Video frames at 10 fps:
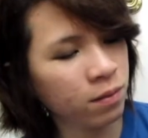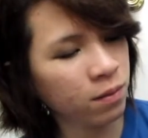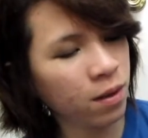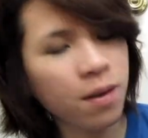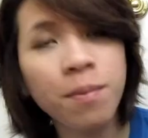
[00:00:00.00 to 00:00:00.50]

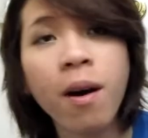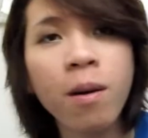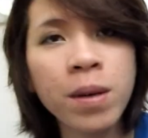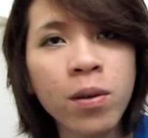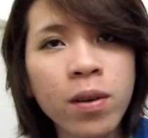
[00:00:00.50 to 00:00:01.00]

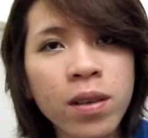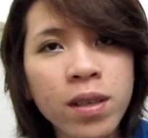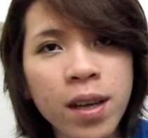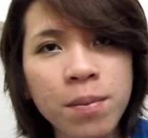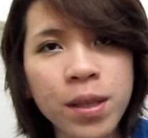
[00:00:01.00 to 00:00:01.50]
almond oil
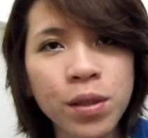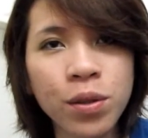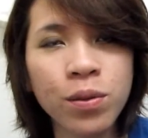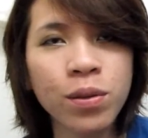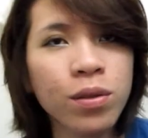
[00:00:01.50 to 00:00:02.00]
can be
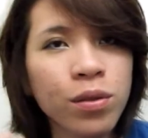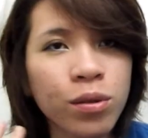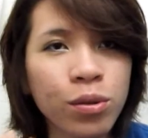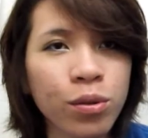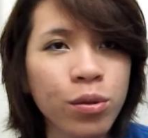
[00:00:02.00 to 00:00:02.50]
used
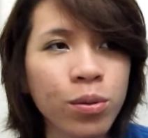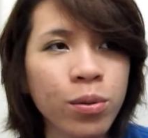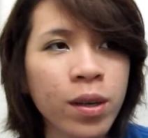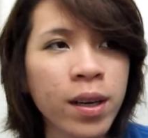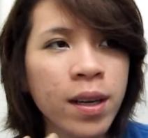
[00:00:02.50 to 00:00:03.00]
to